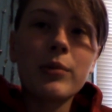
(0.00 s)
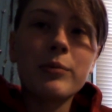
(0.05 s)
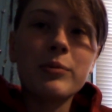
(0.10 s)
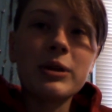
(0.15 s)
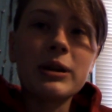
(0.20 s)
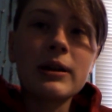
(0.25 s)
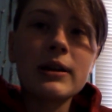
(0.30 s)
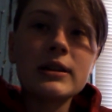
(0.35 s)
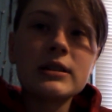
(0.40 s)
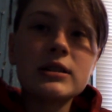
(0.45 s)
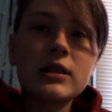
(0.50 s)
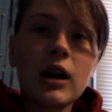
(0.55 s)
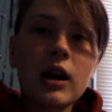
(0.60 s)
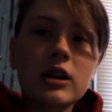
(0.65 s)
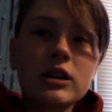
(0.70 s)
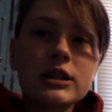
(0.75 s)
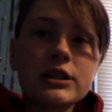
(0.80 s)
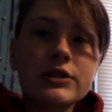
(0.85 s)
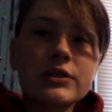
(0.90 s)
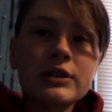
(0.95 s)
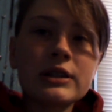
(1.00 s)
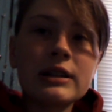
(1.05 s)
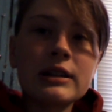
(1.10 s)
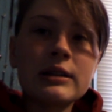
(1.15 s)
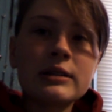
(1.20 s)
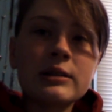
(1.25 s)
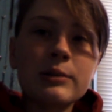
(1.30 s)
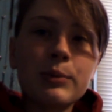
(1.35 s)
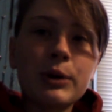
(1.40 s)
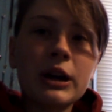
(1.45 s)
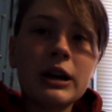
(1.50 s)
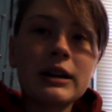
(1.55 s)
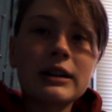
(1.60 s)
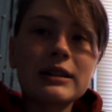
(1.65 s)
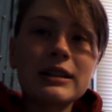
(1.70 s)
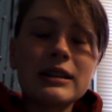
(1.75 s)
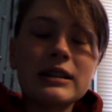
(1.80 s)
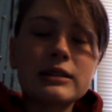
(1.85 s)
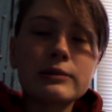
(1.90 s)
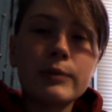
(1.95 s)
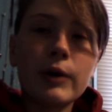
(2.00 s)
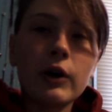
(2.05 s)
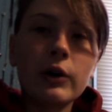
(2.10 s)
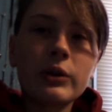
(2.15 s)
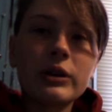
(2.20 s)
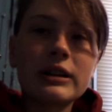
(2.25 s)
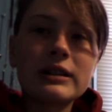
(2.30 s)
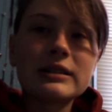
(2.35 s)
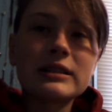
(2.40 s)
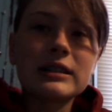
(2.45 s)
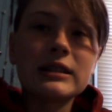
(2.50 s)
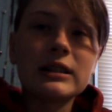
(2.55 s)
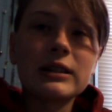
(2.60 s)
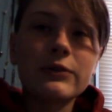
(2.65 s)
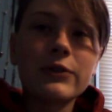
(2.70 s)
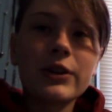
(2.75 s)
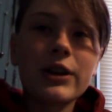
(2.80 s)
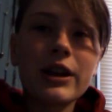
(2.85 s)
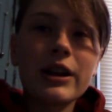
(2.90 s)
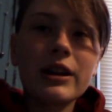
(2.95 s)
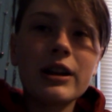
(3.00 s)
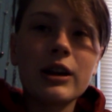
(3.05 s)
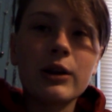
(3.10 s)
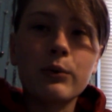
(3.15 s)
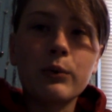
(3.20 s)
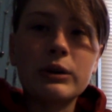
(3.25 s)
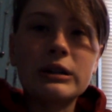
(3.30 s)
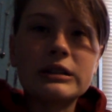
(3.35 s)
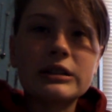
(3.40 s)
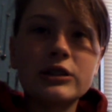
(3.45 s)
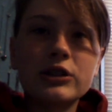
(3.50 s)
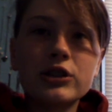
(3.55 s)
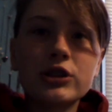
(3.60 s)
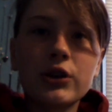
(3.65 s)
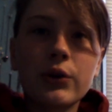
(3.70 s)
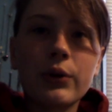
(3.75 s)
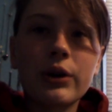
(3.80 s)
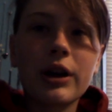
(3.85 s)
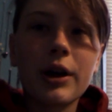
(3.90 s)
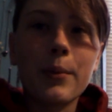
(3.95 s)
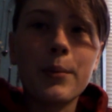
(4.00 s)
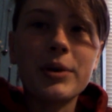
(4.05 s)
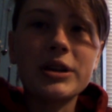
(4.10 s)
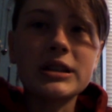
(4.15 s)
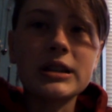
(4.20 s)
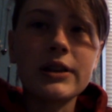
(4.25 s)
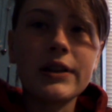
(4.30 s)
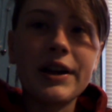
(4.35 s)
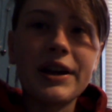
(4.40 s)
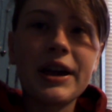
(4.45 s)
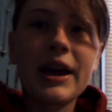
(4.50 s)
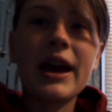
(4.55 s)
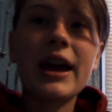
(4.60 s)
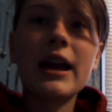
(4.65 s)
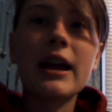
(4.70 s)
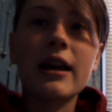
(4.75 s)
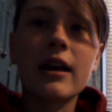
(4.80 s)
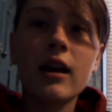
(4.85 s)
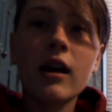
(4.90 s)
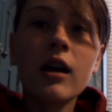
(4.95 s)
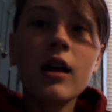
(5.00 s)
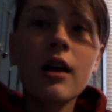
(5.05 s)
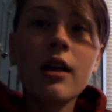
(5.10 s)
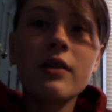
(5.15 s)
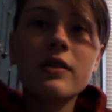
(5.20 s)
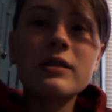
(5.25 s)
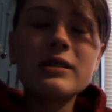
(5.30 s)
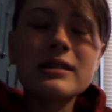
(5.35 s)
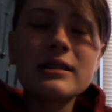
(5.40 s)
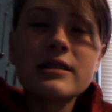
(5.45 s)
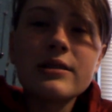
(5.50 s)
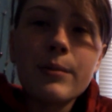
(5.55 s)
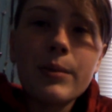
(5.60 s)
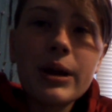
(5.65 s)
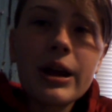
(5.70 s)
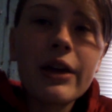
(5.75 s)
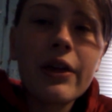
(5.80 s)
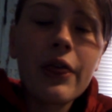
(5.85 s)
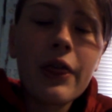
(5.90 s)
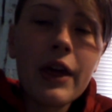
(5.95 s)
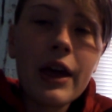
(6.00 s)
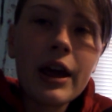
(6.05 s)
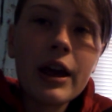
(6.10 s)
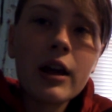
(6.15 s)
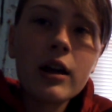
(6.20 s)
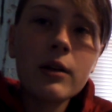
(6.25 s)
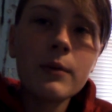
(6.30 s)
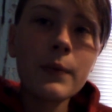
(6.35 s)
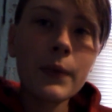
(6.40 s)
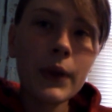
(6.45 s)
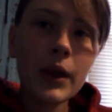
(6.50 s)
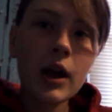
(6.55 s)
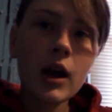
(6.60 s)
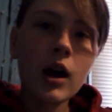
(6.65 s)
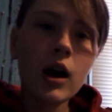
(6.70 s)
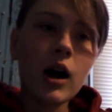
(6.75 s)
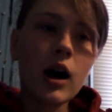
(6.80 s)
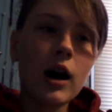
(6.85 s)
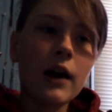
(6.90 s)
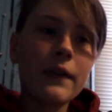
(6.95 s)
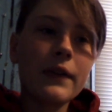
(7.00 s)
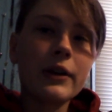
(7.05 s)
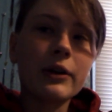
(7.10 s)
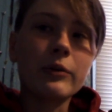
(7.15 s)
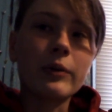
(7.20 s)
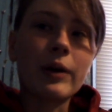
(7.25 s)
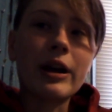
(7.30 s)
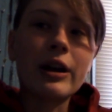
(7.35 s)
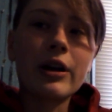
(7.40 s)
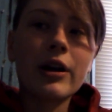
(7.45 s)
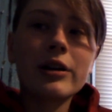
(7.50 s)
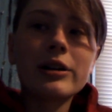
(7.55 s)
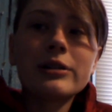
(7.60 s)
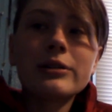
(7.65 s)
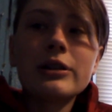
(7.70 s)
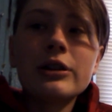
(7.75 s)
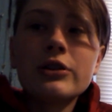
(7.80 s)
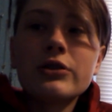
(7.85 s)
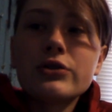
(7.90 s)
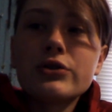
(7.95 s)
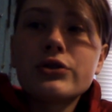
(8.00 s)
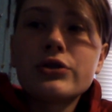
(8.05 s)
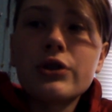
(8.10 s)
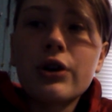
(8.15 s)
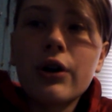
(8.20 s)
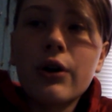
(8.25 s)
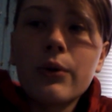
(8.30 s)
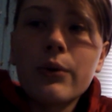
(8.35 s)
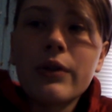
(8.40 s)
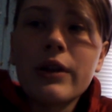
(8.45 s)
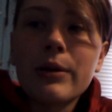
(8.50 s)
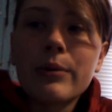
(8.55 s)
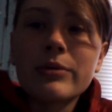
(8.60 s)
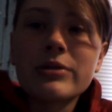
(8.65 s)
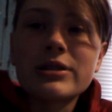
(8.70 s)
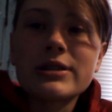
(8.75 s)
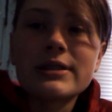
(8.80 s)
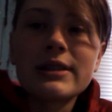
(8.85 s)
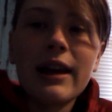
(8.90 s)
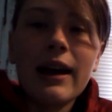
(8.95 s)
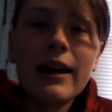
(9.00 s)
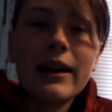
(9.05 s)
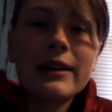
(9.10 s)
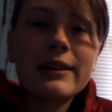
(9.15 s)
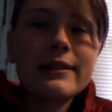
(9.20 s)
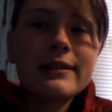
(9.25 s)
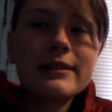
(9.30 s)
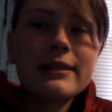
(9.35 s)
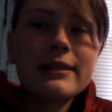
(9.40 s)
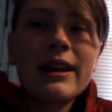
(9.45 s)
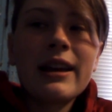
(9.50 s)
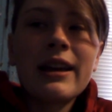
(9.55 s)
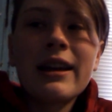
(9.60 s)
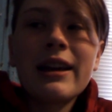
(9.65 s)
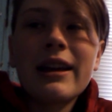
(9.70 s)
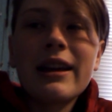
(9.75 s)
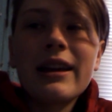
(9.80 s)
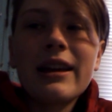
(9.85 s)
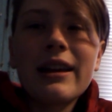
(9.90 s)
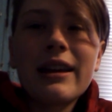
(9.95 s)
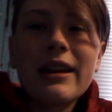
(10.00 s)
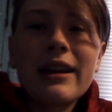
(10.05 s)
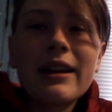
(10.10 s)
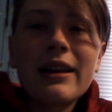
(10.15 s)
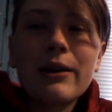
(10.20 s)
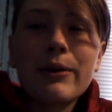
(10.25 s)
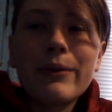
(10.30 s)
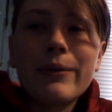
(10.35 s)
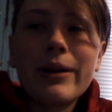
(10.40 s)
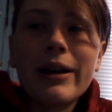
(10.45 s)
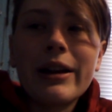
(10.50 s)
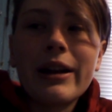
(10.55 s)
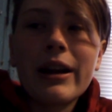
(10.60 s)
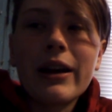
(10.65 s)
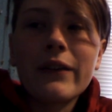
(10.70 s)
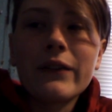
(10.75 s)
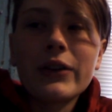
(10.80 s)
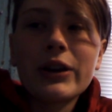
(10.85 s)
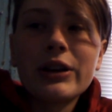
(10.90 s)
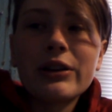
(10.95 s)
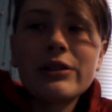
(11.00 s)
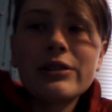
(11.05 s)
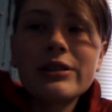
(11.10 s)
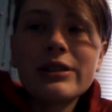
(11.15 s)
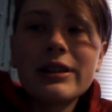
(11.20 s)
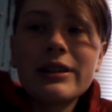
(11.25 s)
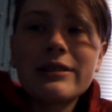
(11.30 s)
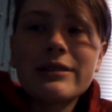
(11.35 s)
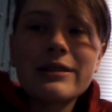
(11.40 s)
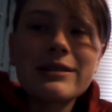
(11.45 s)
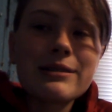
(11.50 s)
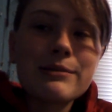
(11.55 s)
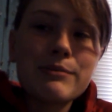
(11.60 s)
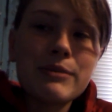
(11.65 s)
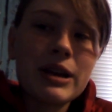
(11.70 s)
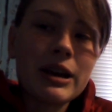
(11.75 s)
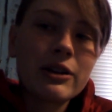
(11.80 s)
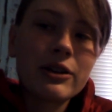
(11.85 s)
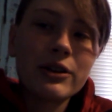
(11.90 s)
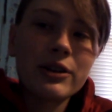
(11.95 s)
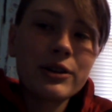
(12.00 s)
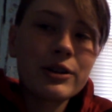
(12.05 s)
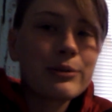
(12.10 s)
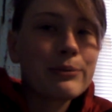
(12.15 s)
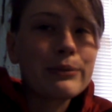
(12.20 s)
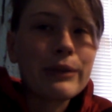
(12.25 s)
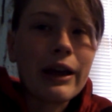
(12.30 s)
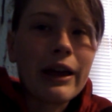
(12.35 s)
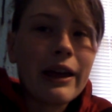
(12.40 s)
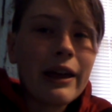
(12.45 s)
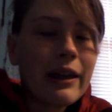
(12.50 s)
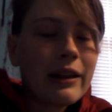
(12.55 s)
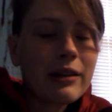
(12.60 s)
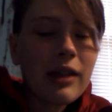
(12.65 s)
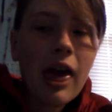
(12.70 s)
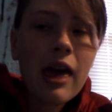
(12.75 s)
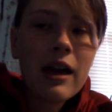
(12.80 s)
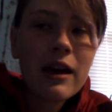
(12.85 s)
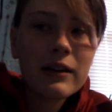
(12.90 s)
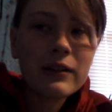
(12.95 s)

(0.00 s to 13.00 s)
But because our street is apparently small and insignificant, it wasn't showing up as a like, hey, this is a big thing on their radar. So they were just like, whatever, it doesn't matter, but